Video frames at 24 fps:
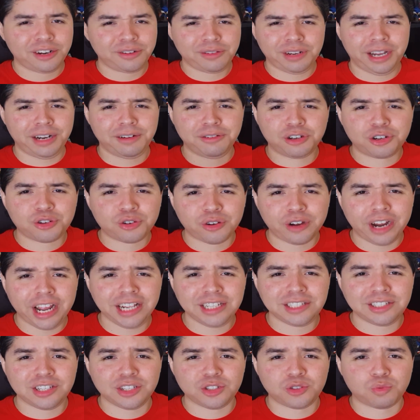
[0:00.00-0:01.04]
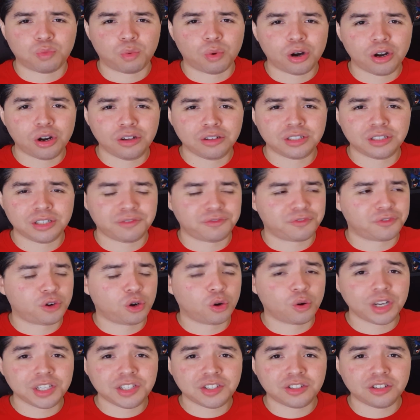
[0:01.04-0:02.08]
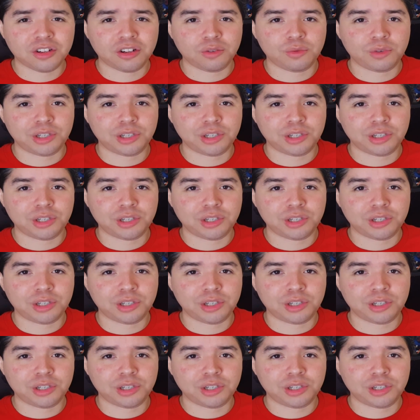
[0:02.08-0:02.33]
and creates this world of crystal,